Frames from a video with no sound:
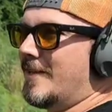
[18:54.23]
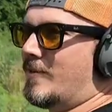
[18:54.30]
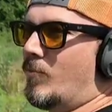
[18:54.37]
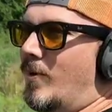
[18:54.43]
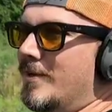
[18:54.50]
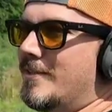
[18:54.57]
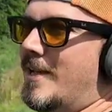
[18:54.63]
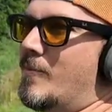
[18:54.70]
like
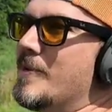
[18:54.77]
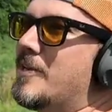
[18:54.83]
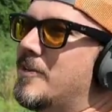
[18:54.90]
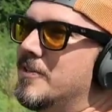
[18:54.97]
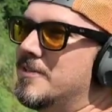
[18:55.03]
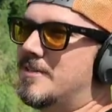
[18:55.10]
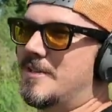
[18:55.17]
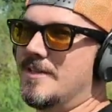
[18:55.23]
one day we
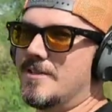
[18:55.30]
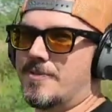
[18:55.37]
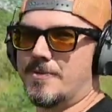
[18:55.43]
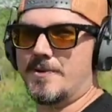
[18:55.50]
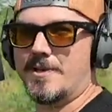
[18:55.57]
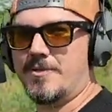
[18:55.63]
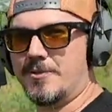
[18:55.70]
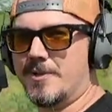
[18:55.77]
could see the
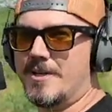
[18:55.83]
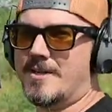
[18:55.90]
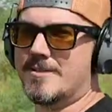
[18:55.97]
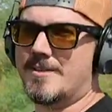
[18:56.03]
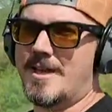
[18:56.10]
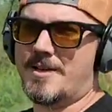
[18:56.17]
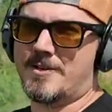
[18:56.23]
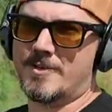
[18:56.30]
33
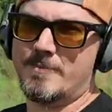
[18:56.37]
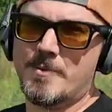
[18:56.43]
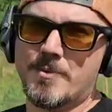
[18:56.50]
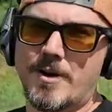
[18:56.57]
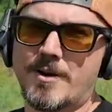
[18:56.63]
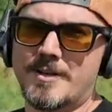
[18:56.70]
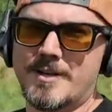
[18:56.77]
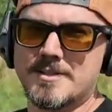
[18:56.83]
because that could be
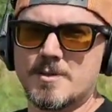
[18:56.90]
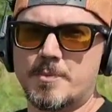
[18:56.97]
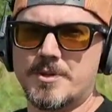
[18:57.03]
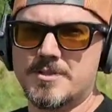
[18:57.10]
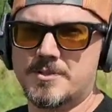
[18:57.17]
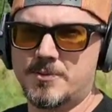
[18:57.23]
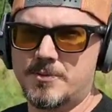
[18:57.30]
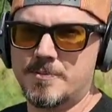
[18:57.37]
brought in as a
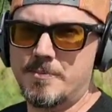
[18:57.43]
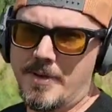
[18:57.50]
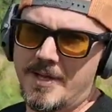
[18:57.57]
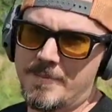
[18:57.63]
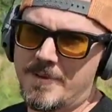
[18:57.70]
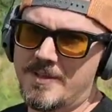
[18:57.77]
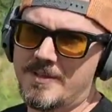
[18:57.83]
pistol, maybe.